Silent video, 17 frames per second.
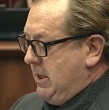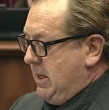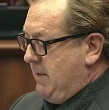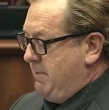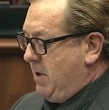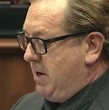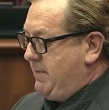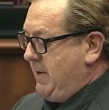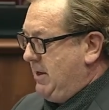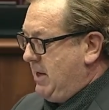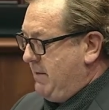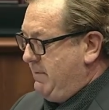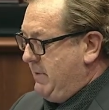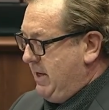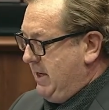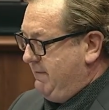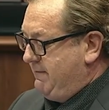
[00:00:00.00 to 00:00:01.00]
It might be like
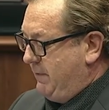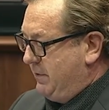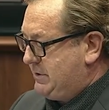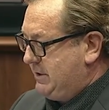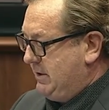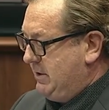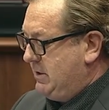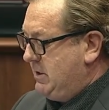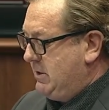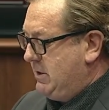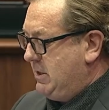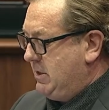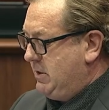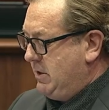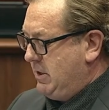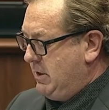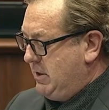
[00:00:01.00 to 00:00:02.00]
me, forcing
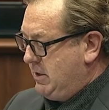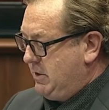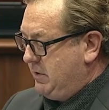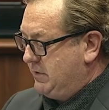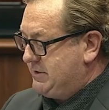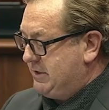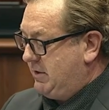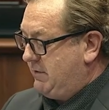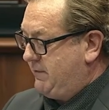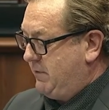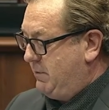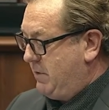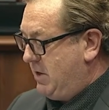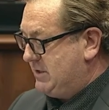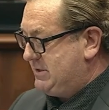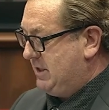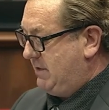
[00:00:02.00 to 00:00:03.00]
yourself or
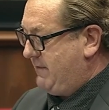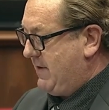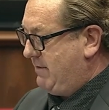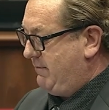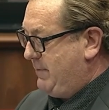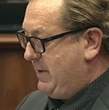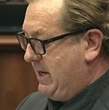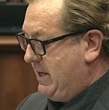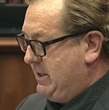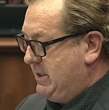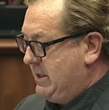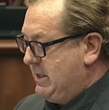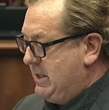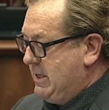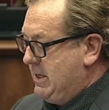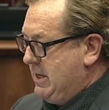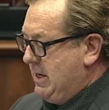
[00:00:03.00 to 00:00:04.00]
myself out of bed
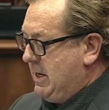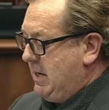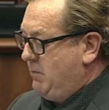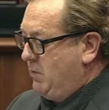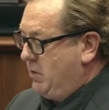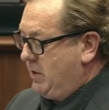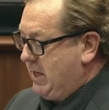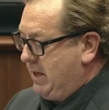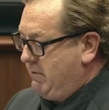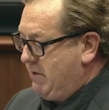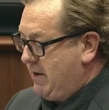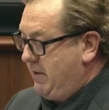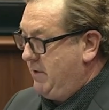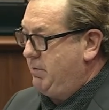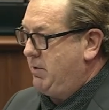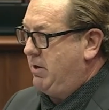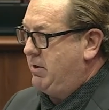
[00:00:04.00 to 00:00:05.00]
and walking
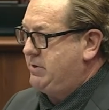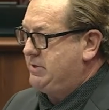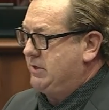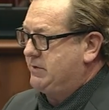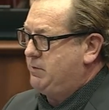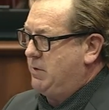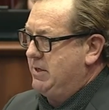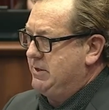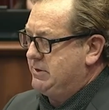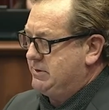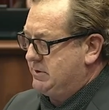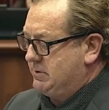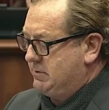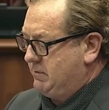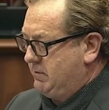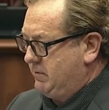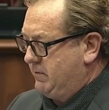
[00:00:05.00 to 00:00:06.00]
around the block just once.
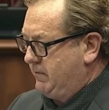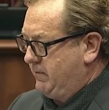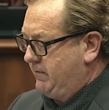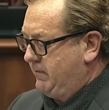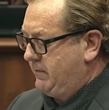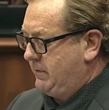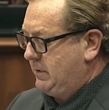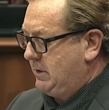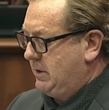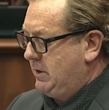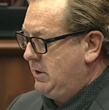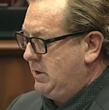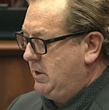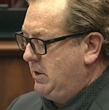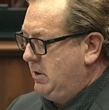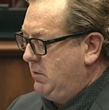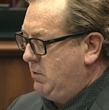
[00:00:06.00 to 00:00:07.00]

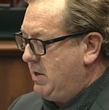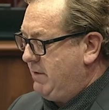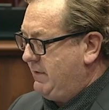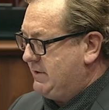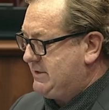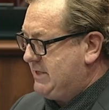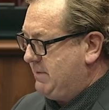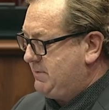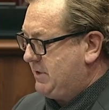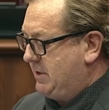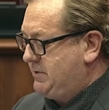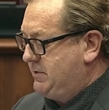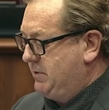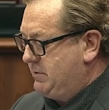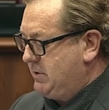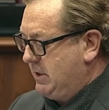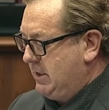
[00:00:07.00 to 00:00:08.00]
One of the steps I
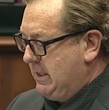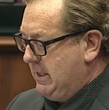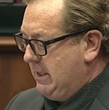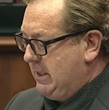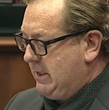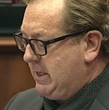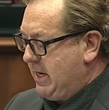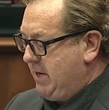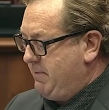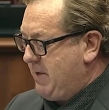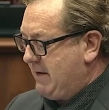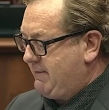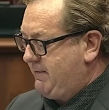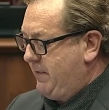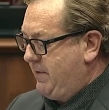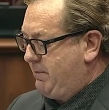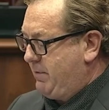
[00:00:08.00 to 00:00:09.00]
took getting back
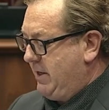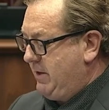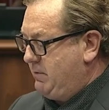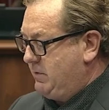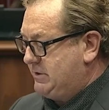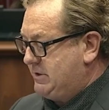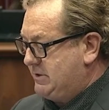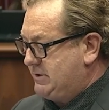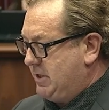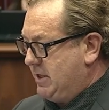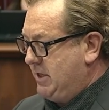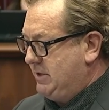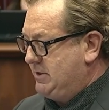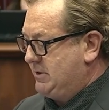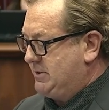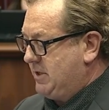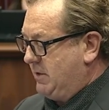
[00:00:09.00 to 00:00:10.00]
from the brink was
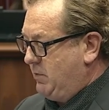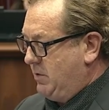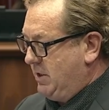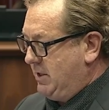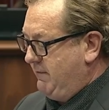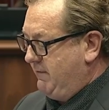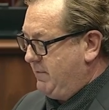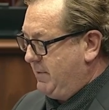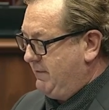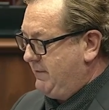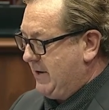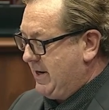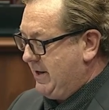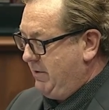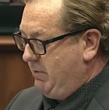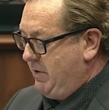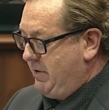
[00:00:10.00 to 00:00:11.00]
deciding to stop working for my
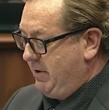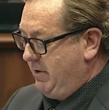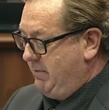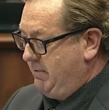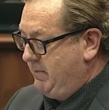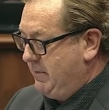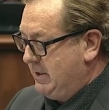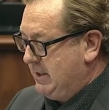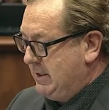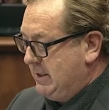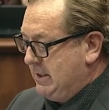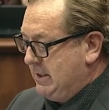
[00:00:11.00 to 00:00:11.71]
father, with whom